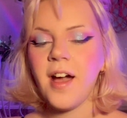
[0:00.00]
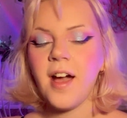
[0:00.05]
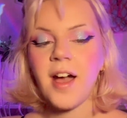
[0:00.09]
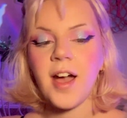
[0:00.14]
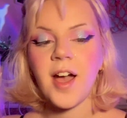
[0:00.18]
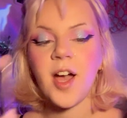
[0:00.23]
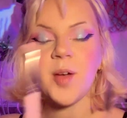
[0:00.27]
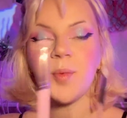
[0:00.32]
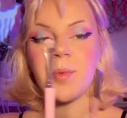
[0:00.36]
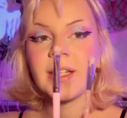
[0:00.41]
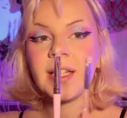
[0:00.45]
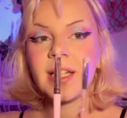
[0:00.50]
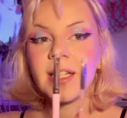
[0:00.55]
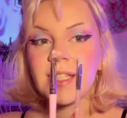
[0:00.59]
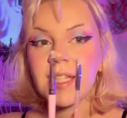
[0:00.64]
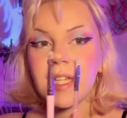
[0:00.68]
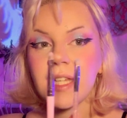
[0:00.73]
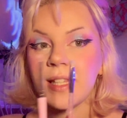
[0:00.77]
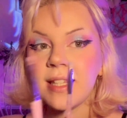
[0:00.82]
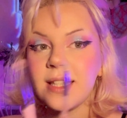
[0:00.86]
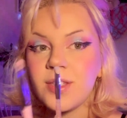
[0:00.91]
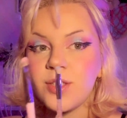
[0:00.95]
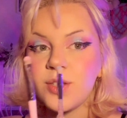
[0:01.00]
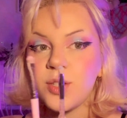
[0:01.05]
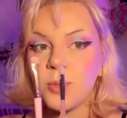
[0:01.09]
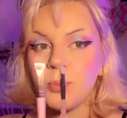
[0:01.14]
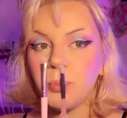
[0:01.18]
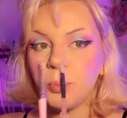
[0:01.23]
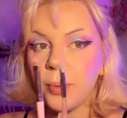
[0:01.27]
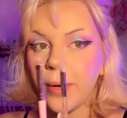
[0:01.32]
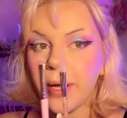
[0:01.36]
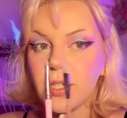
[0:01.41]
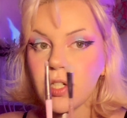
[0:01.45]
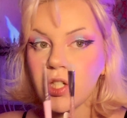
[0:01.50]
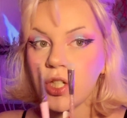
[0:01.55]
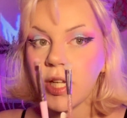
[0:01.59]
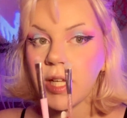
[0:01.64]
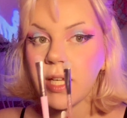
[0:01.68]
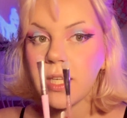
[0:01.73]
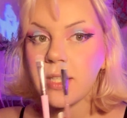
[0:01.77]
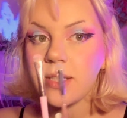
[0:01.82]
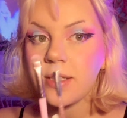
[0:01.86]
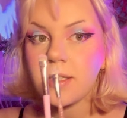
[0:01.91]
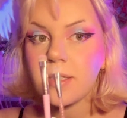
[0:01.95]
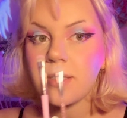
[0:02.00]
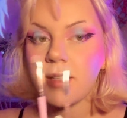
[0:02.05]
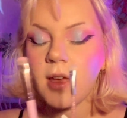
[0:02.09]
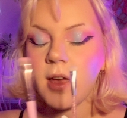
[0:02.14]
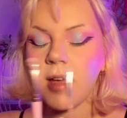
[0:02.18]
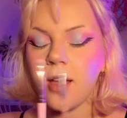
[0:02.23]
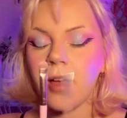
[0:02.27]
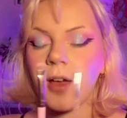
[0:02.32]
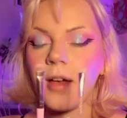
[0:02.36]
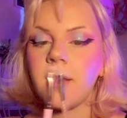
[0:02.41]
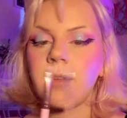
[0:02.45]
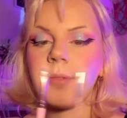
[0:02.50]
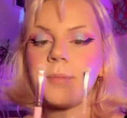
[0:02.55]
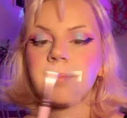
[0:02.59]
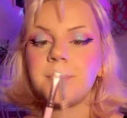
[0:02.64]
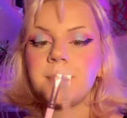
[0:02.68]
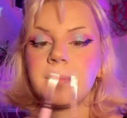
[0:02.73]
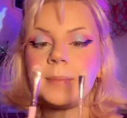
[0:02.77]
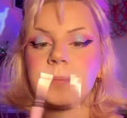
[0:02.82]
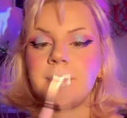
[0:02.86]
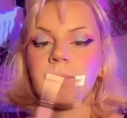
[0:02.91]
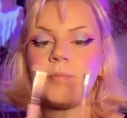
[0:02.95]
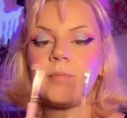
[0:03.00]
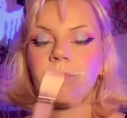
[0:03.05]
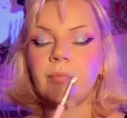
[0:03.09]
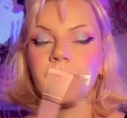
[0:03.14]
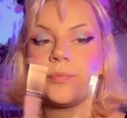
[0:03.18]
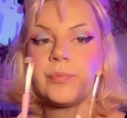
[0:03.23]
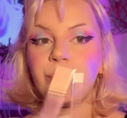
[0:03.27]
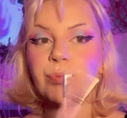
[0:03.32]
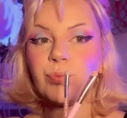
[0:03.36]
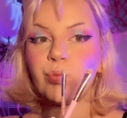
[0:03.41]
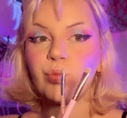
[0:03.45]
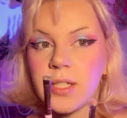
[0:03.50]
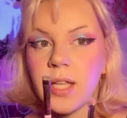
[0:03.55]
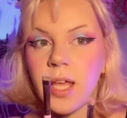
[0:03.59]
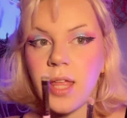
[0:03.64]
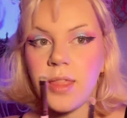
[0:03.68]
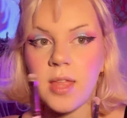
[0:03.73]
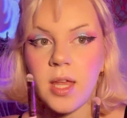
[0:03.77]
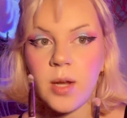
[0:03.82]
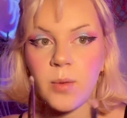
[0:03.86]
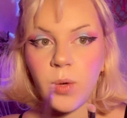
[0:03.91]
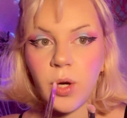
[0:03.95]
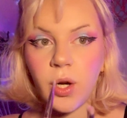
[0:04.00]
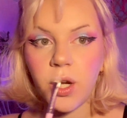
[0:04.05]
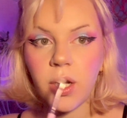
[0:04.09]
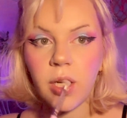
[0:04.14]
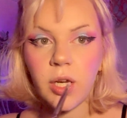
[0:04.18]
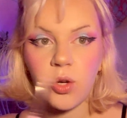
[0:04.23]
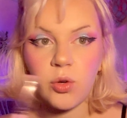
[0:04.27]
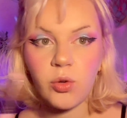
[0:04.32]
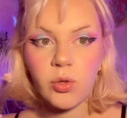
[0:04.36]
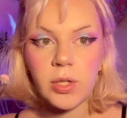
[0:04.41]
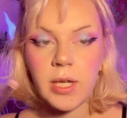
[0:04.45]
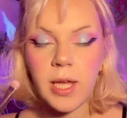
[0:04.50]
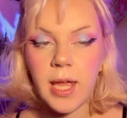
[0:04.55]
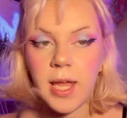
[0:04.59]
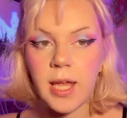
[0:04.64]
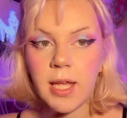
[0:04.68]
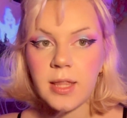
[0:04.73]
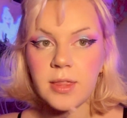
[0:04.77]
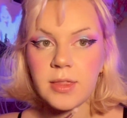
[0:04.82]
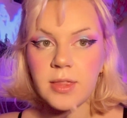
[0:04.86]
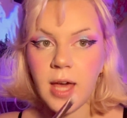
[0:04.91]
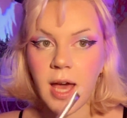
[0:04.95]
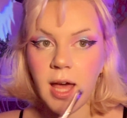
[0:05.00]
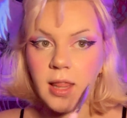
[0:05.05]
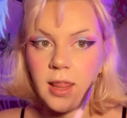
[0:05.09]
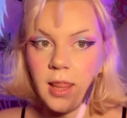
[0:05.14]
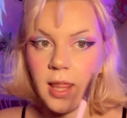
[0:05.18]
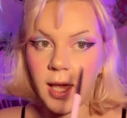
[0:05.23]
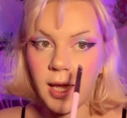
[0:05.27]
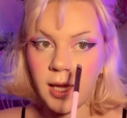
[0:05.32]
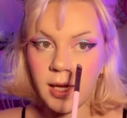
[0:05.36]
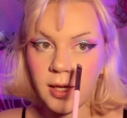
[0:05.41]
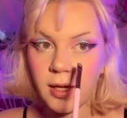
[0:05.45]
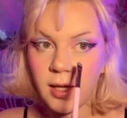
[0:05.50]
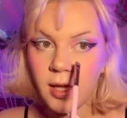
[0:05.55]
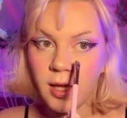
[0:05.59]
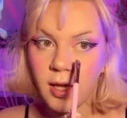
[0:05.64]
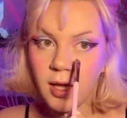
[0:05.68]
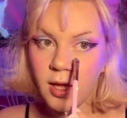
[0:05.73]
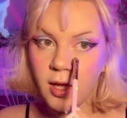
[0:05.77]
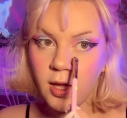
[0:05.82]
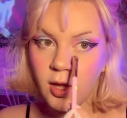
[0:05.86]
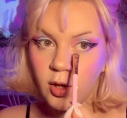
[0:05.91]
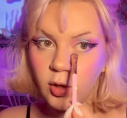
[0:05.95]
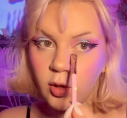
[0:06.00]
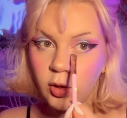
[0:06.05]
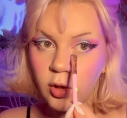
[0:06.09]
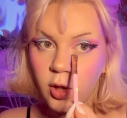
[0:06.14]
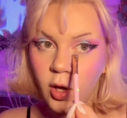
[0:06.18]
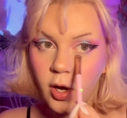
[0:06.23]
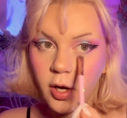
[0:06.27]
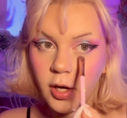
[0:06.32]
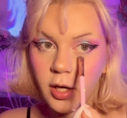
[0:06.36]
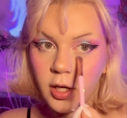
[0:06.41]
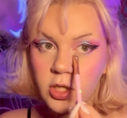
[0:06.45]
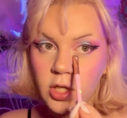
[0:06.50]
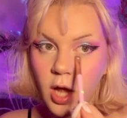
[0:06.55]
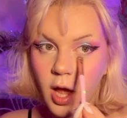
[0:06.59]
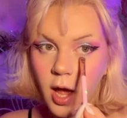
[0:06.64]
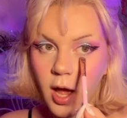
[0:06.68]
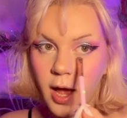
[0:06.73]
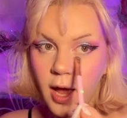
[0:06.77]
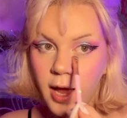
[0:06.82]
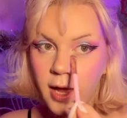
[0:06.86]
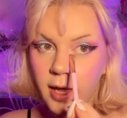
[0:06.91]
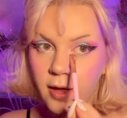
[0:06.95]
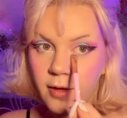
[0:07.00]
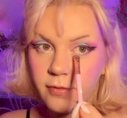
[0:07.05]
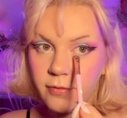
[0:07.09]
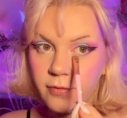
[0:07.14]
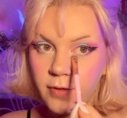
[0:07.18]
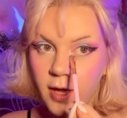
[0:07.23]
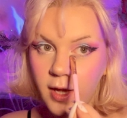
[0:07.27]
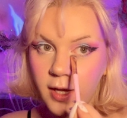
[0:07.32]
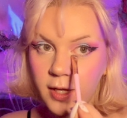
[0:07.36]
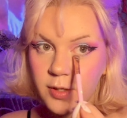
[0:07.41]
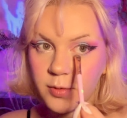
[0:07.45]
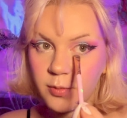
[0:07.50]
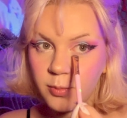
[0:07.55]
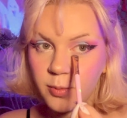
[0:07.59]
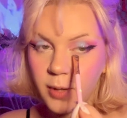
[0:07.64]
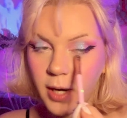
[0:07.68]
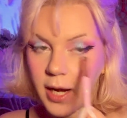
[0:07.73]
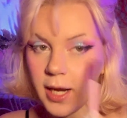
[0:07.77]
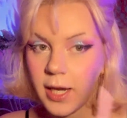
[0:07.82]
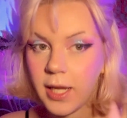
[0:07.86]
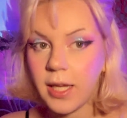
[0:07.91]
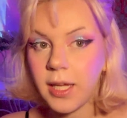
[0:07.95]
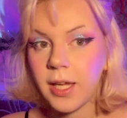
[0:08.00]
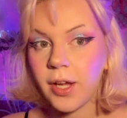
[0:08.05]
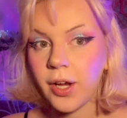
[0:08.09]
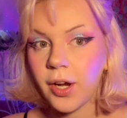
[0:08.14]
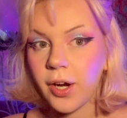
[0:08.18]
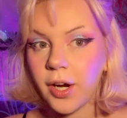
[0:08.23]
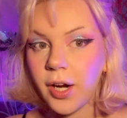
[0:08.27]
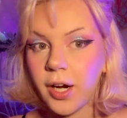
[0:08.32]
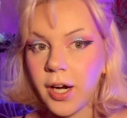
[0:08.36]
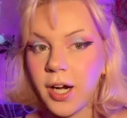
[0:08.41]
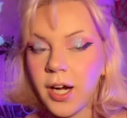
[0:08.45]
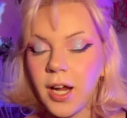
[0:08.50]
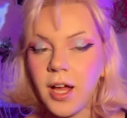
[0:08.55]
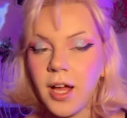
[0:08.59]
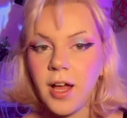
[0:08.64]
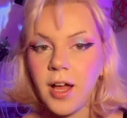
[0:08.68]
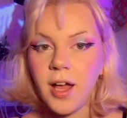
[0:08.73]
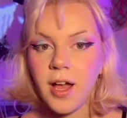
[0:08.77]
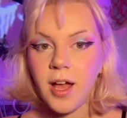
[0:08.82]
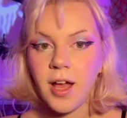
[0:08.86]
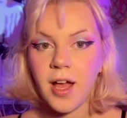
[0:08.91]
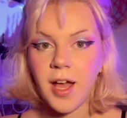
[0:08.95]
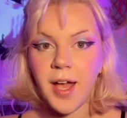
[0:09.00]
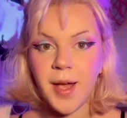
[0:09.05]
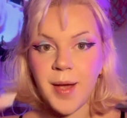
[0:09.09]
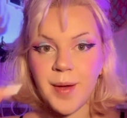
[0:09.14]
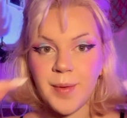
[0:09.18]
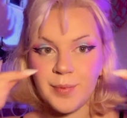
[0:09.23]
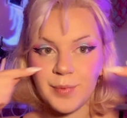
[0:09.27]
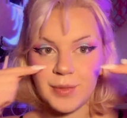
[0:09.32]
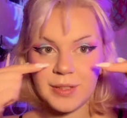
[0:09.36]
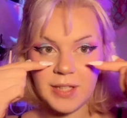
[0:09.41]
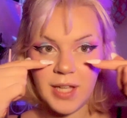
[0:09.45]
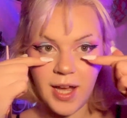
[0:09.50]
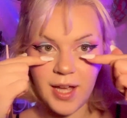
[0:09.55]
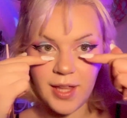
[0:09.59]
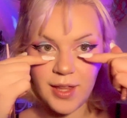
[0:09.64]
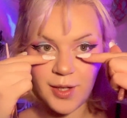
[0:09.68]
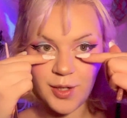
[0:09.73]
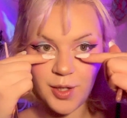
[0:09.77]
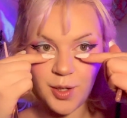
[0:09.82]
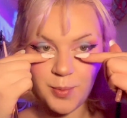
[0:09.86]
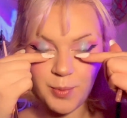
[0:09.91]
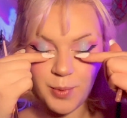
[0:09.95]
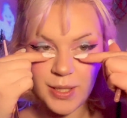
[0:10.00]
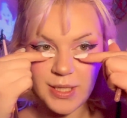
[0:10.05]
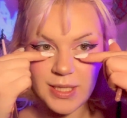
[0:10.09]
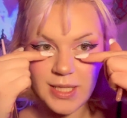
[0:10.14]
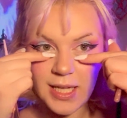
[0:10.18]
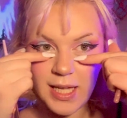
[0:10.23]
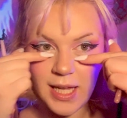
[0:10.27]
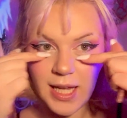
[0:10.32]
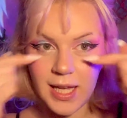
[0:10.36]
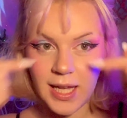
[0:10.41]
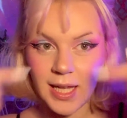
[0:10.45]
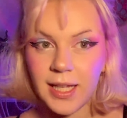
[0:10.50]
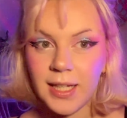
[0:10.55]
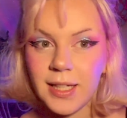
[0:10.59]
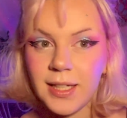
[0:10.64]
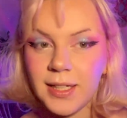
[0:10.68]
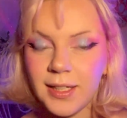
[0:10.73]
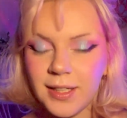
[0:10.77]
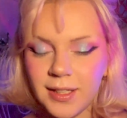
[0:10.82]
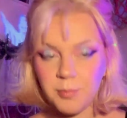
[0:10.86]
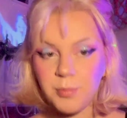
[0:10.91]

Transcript: I'm gonna take these two brushes and then we're gonna create that like large eye effect right here with the eyeliner pointing in.